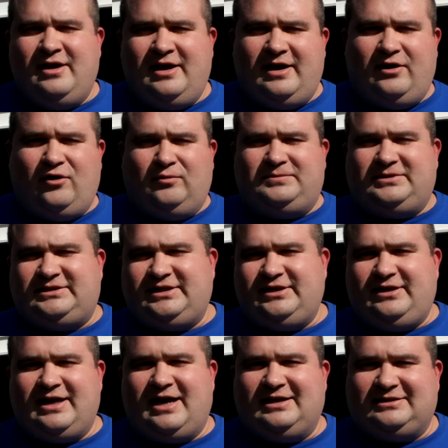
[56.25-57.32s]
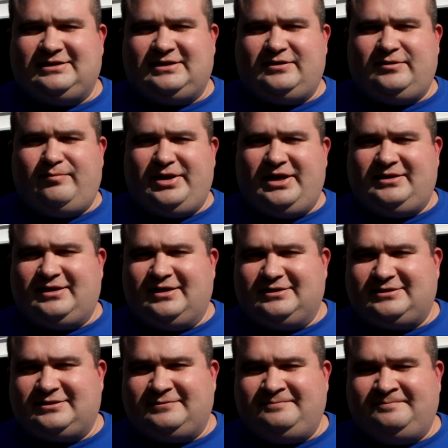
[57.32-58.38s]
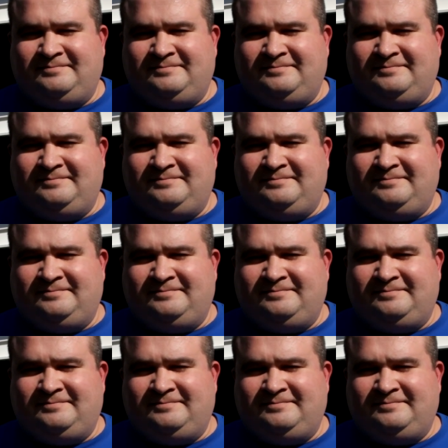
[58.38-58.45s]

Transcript: and hope to see you guys at the debate desk.